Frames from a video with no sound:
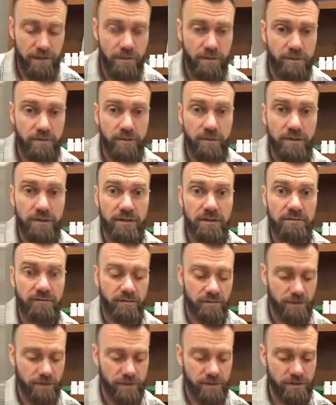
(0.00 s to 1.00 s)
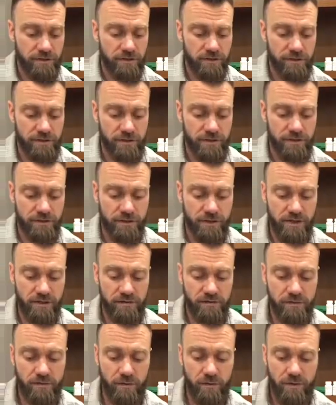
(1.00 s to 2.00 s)
So we get inflammation in the GI tract.
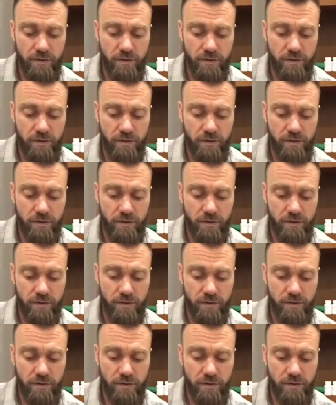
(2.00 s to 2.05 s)
So